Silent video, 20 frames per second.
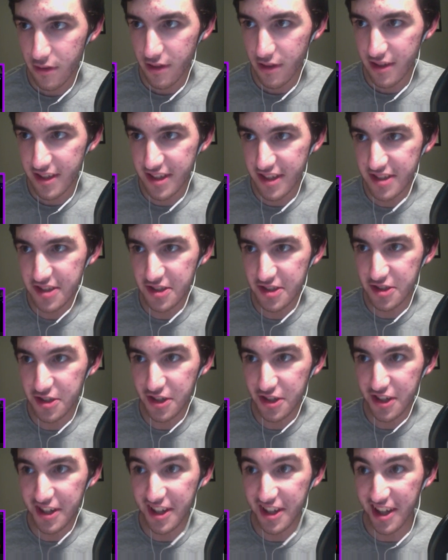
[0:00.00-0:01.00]
Because he
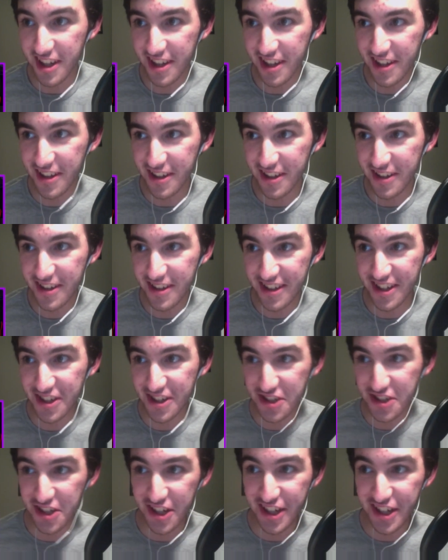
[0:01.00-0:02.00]
cheated. He
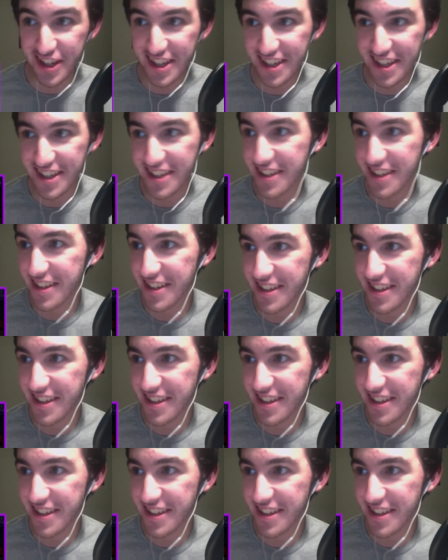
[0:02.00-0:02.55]
cheated.